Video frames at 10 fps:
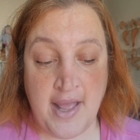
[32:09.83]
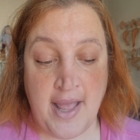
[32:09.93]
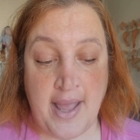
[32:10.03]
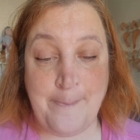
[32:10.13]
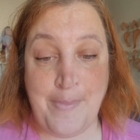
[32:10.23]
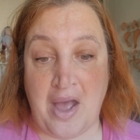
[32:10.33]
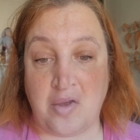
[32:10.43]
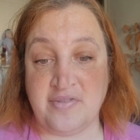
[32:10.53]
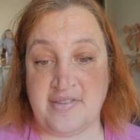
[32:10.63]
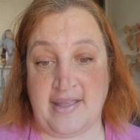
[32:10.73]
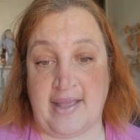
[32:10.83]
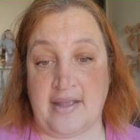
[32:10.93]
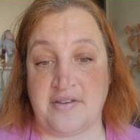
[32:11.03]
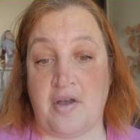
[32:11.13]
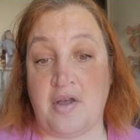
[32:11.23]
and pouncing it
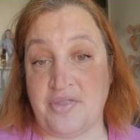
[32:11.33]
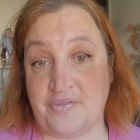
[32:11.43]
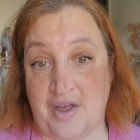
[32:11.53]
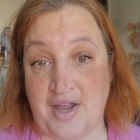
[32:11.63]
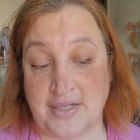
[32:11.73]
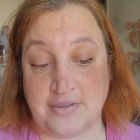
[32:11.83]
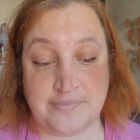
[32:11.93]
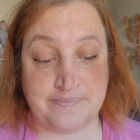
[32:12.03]
on the vinyl.